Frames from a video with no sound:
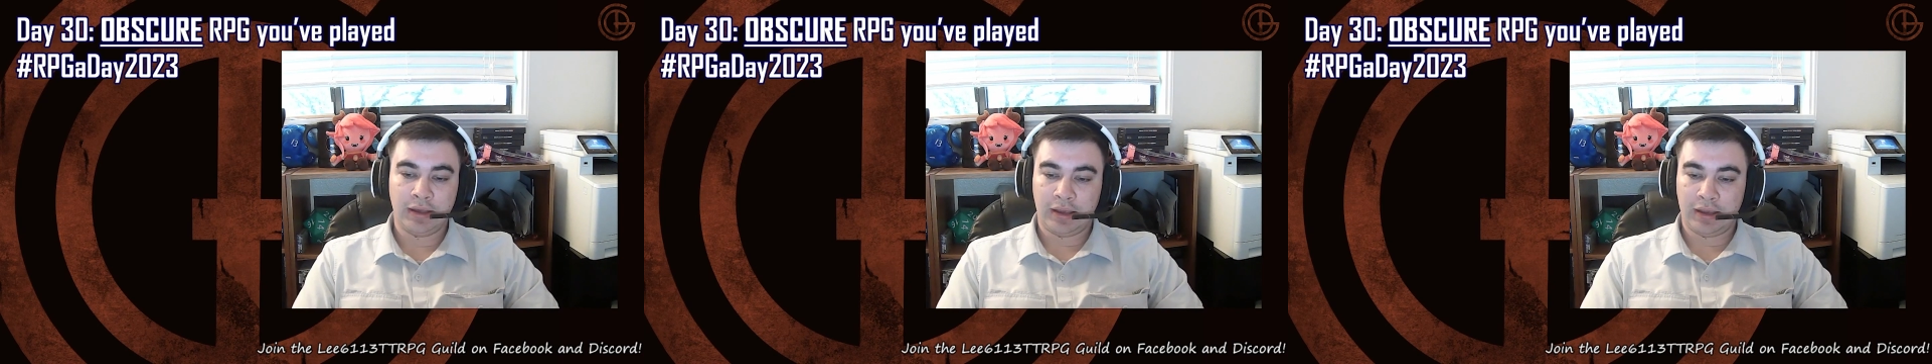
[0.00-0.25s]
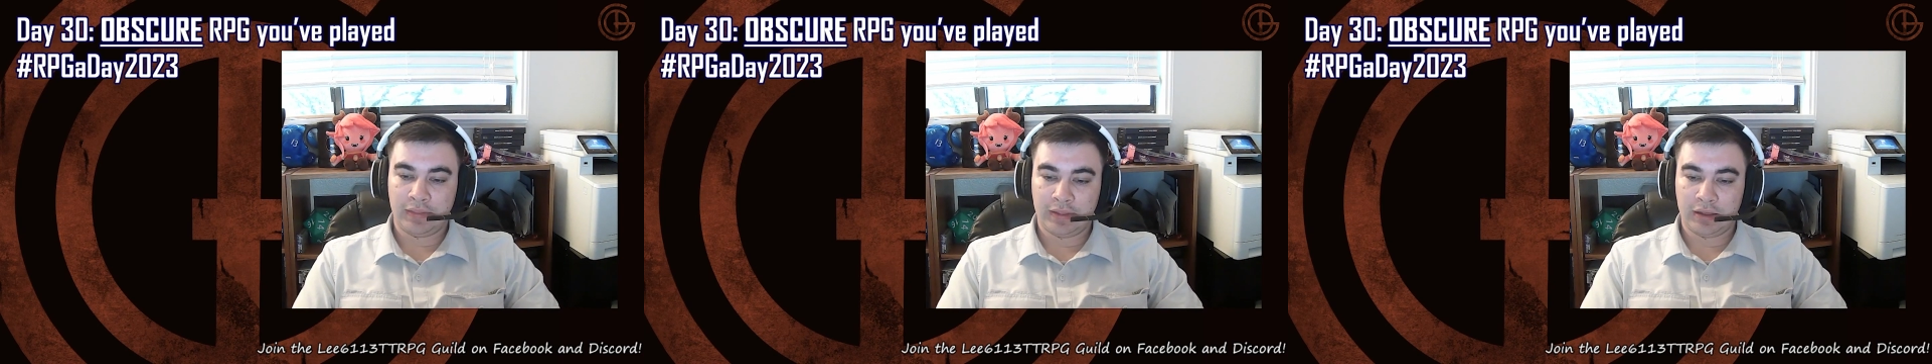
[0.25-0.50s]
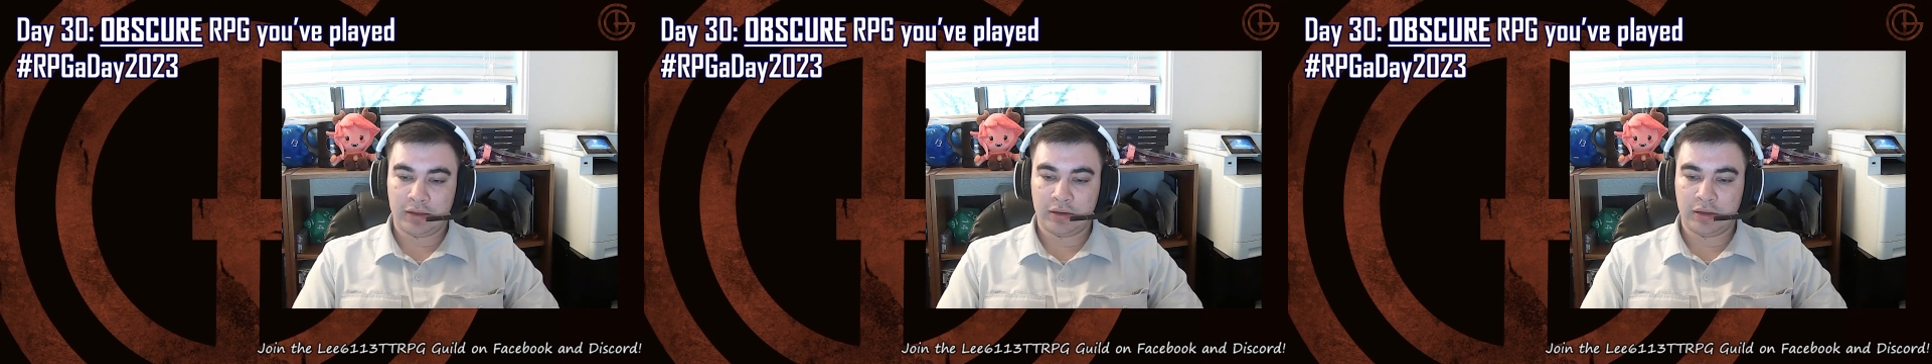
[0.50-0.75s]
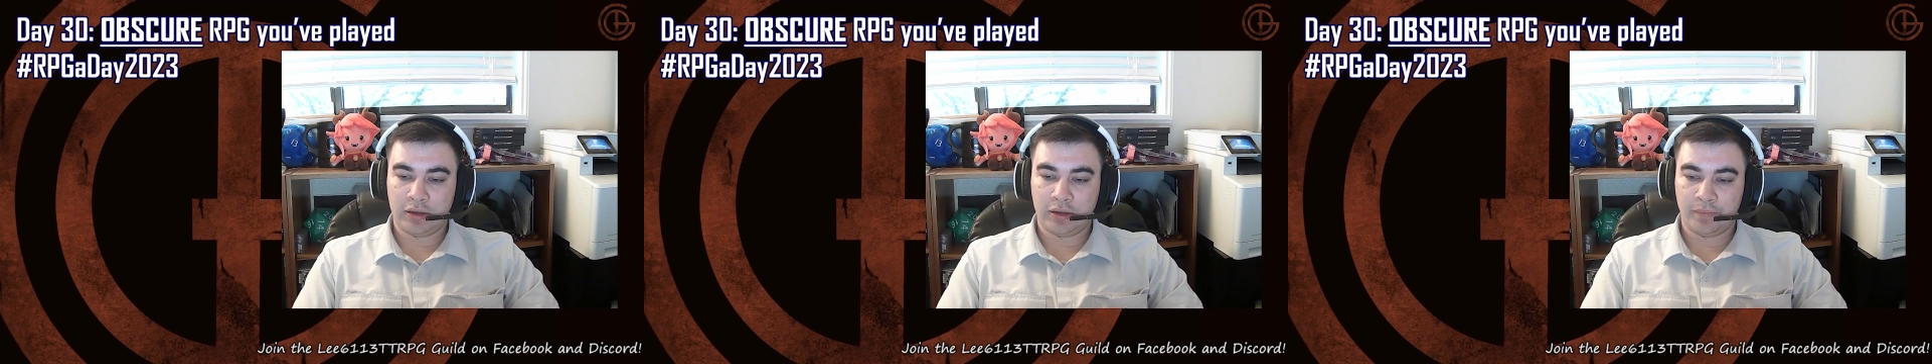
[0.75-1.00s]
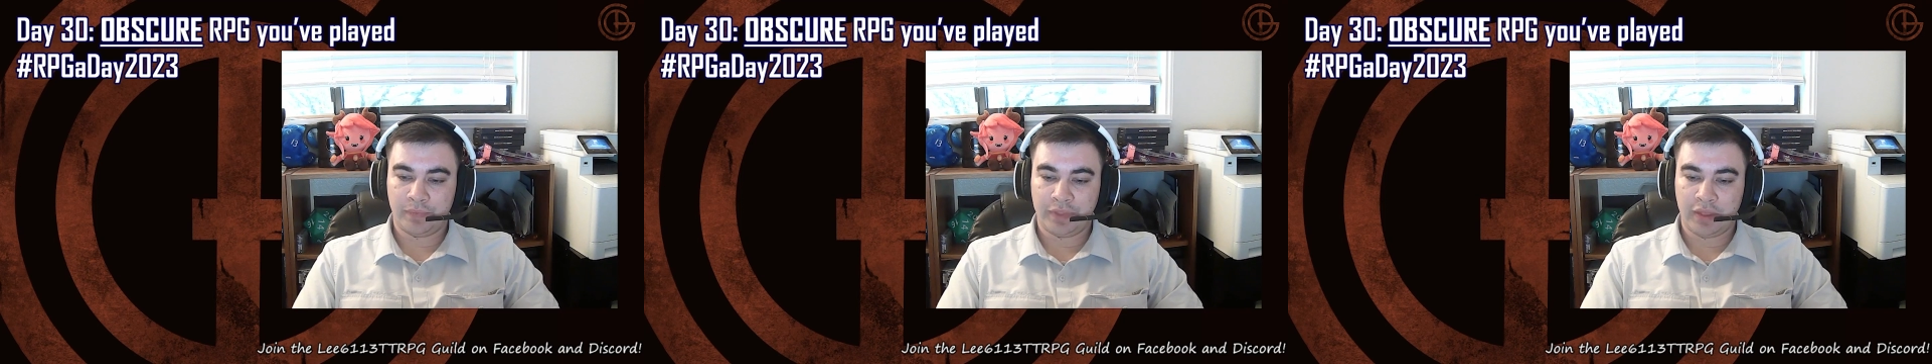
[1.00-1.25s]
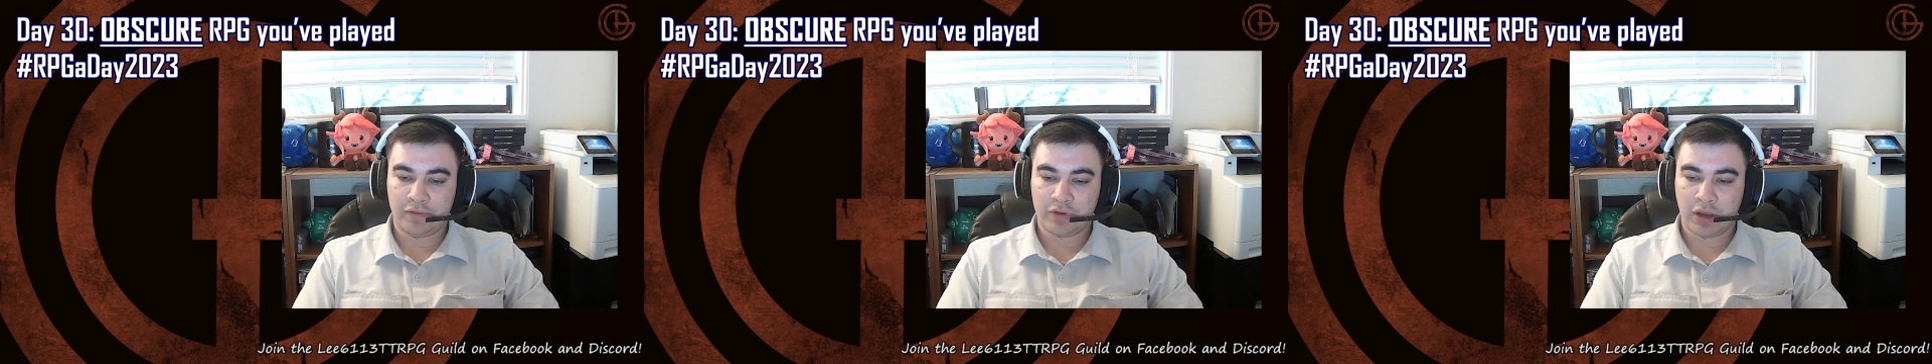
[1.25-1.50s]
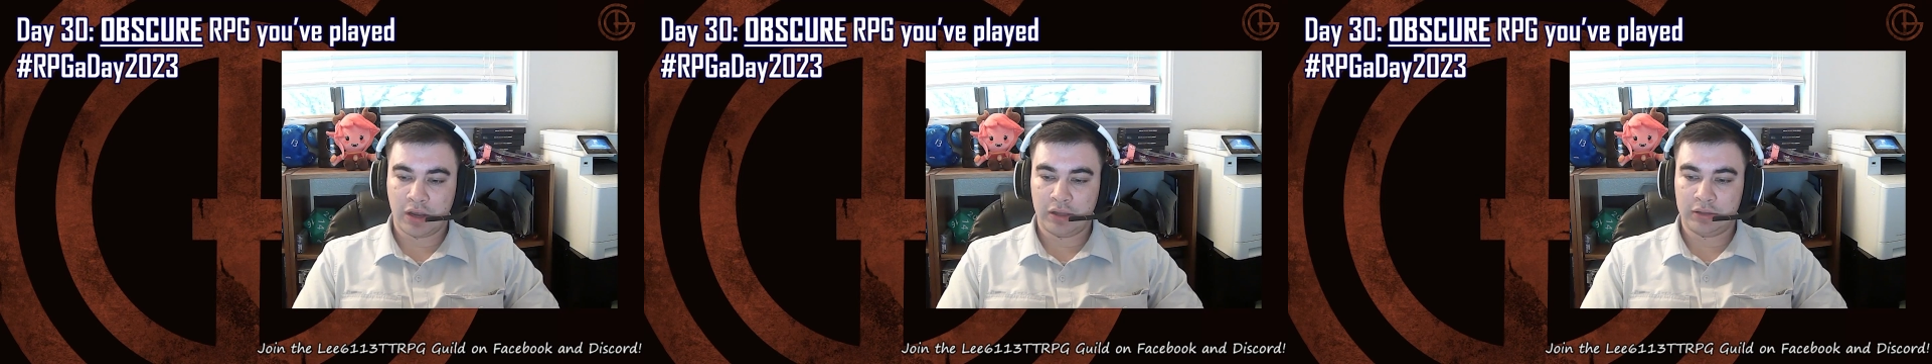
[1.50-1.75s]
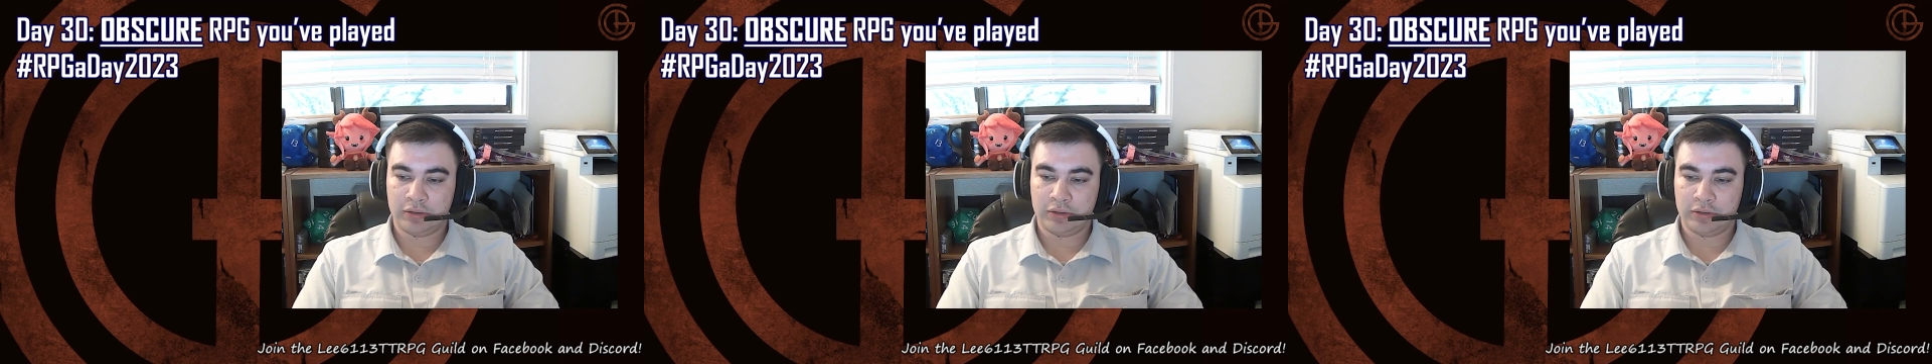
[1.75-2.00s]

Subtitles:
and then they've got